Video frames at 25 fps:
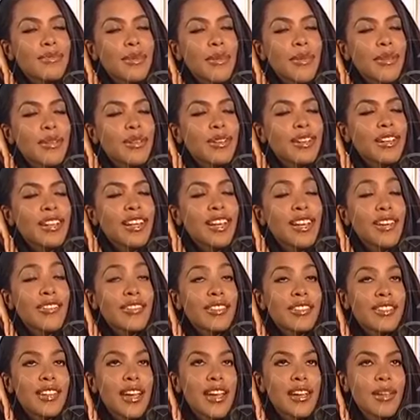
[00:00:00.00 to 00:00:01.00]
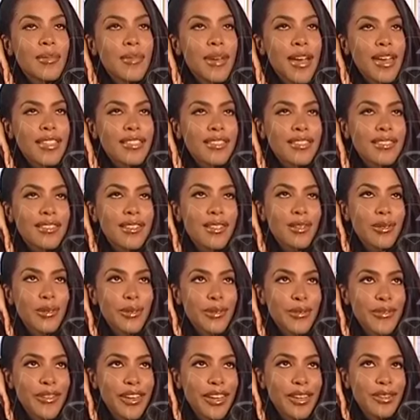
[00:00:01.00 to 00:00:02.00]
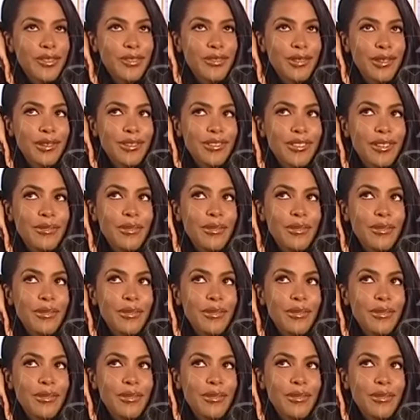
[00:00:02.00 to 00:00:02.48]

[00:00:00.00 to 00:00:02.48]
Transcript: My mother loved Johnny Mathis and Luther Vandross.